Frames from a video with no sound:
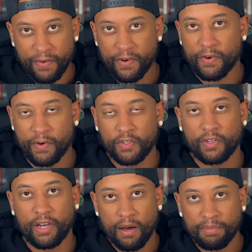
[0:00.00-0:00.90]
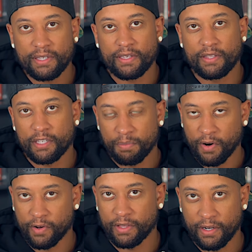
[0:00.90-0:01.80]
if you're a Christian, up until this
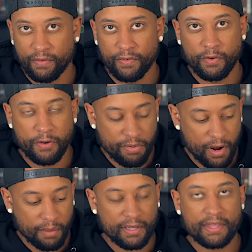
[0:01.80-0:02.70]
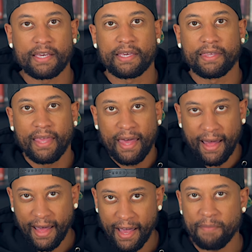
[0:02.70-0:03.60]
part in the interview, you're probably thinking,
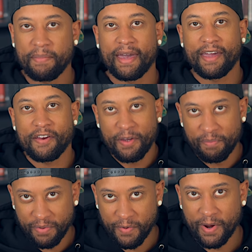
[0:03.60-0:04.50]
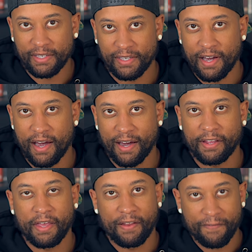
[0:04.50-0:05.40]
amen and praise
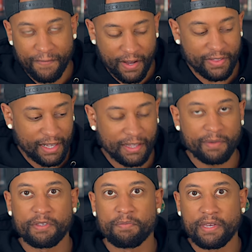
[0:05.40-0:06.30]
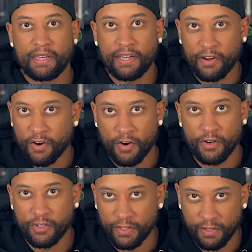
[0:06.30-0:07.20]
God, and found the clip to be
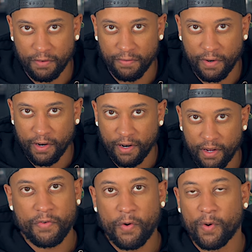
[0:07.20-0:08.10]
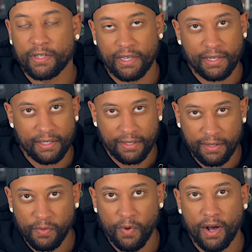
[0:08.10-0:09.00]
encouraging so far. Of course, I can
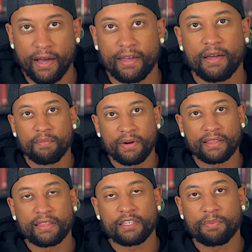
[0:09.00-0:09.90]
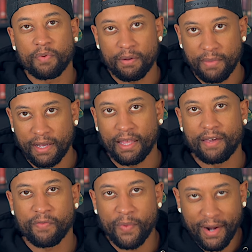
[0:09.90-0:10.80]
see why, but at this point in my
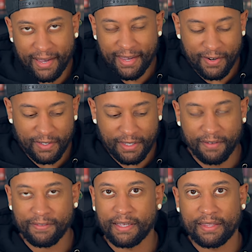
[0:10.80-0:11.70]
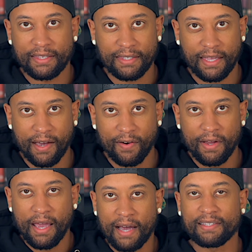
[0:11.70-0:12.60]
life, when I hear stuff like this now,
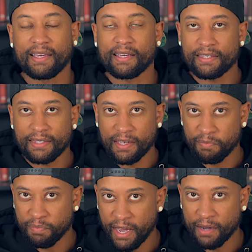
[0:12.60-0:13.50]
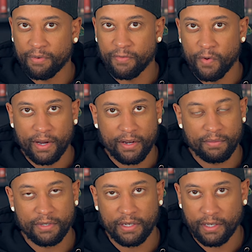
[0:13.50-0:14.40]
I take a step back before I
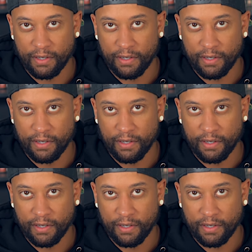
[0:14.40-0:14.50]
come to any